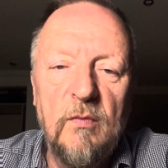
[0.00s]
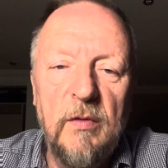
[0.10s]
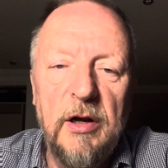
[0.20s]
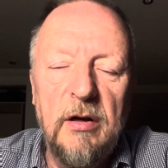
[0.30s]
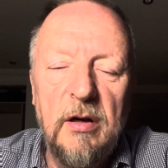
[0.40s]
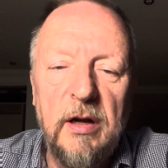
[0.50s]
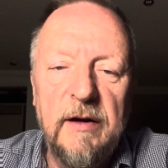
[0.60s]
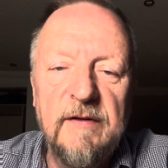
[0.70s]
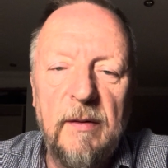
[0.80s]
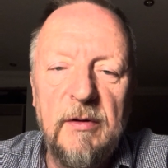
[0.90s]

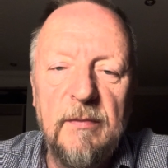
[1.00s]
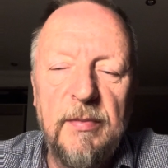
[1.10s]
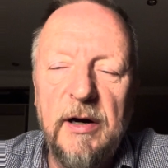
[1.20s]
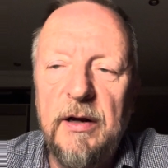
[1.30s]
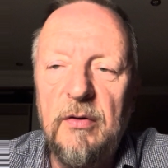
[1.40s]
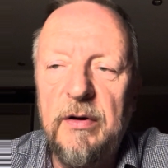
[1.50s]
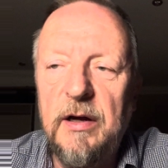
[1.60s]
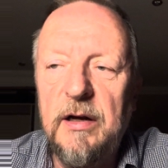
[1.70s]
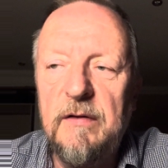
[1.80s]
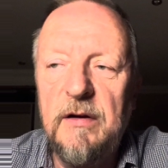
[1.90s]
examined by
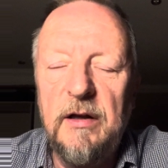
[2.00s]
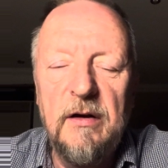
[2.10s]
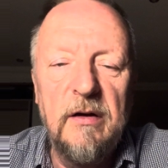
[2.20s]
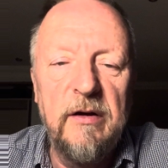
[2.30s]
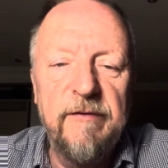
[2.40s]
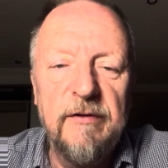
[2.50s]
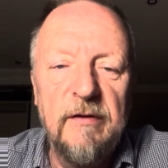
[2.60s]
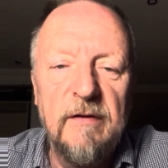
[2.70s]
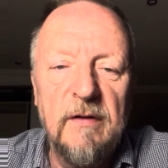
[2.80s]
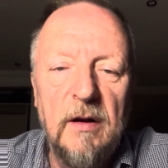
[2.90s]
looking at the
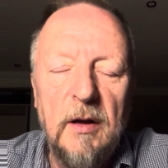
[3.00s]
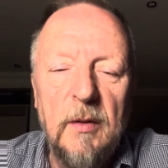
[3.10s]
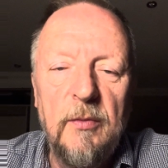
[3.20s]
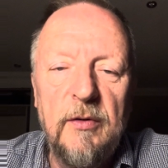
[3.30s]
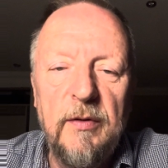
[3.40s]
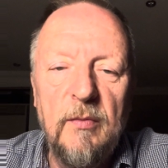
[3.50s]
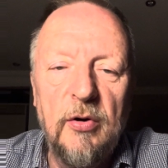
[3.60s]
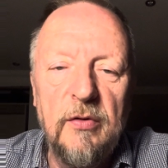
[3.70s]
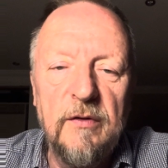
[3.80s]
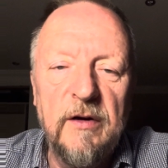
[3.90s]
difference between
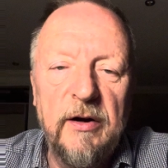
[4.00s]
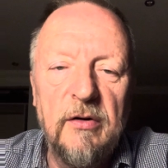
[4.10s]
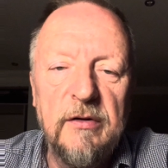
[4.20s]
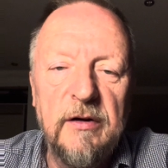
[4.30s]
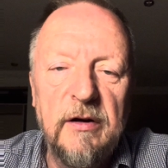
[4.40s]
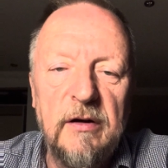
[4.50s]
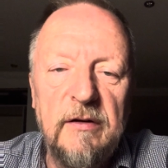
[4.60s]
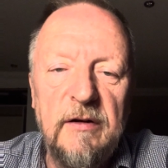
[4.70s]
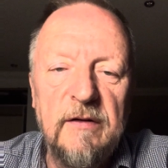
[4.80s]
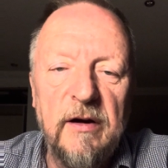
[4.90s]
monozygotic and
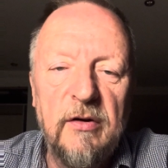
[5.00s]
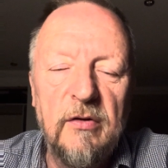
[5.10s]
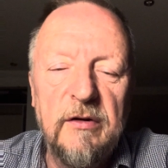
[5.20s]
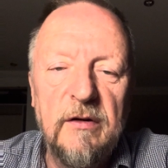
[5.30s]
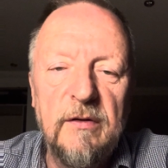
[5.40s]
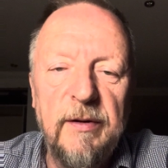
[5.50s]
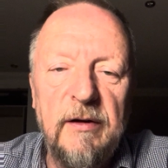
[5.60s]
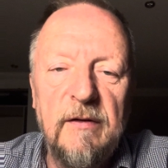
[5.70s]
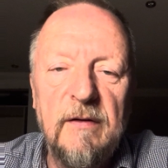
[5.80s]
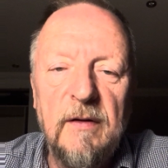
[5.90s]
dizygotic
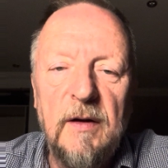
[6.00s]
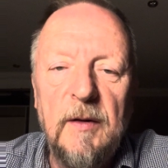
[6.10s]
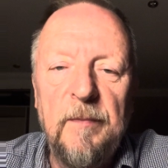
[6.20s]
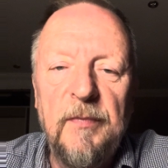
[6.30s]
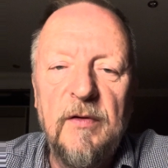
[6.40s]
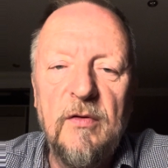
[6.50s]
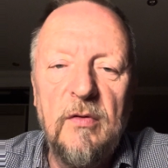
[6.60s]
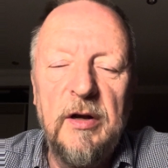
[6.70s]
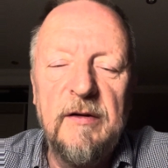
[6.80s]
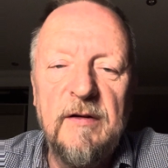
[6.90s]
twins. So
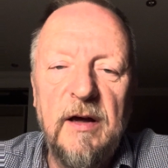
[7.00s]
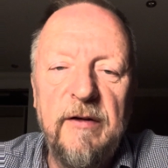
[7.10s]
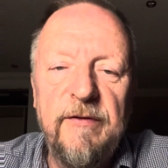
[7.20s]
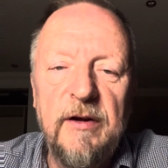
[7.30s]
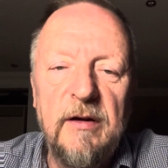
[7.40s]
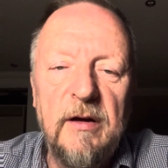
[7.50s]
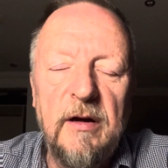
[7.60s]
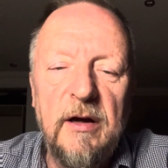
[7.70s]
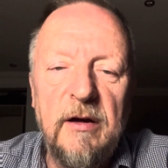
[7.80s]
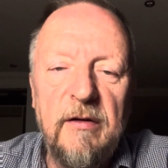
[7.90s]
let's say if
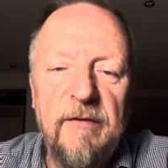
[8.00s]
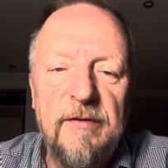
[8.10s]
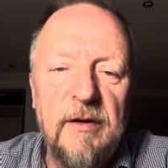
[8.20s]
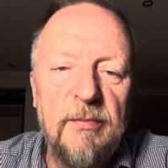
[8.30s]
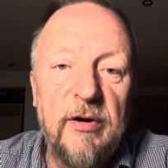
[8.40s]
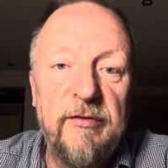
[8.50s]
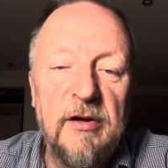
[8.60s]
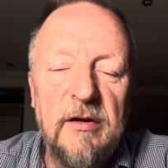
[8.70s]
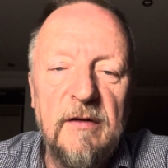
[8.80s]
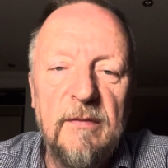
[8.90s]
the
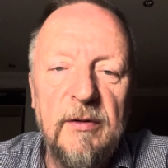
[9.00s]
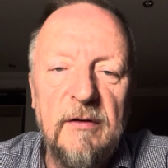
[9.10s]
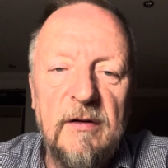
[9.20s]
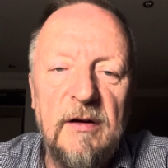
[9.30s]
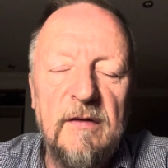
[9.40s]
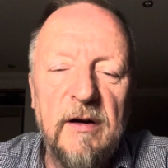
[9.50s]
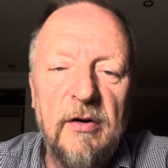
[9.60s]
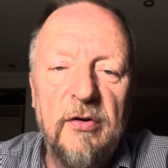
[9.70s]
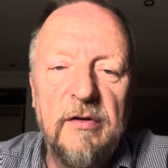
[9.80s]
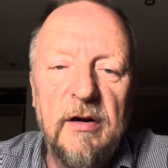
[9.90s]
prevalence with
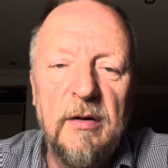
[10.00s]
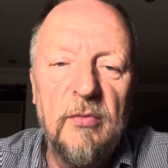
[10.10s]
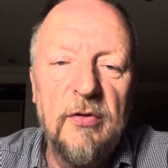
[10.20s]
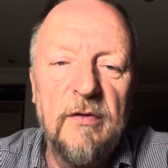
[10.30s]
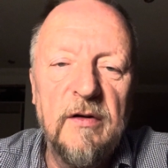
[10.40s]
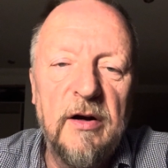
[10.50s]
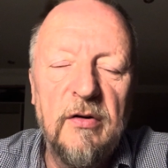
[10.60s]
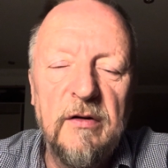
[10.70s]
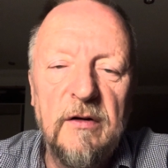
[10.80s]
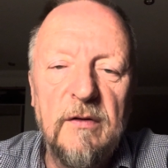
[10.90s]
dizygotic and
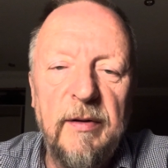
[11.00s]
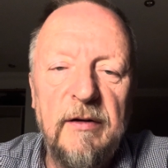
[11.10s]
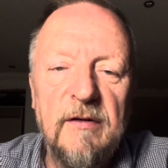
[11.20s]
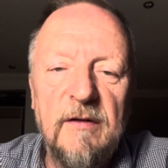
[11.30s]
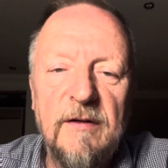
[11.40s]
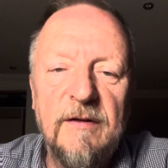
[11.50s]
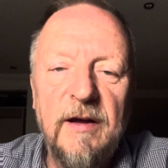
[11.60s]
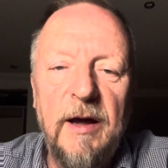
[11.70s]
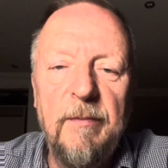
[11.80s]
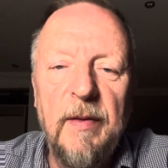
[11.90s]
monozygotic twins is the
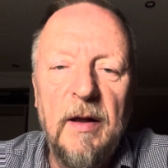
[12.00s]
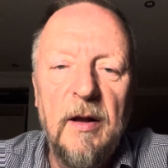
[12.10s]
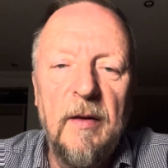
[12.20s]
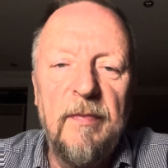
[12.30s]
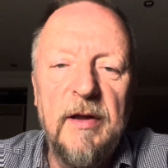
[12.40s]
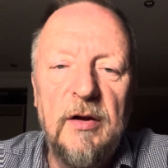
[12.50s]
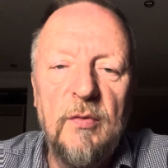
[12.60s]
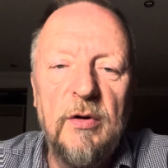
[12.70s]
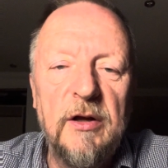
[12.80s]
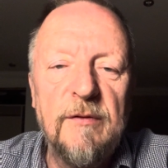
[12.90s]
same, then
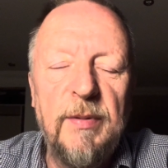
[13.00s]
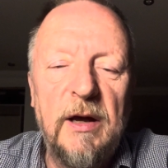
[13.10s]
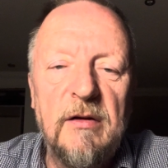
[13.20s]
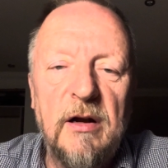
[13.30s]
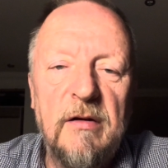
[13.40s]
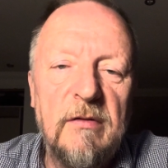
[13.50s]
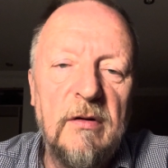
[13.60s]
you would expect that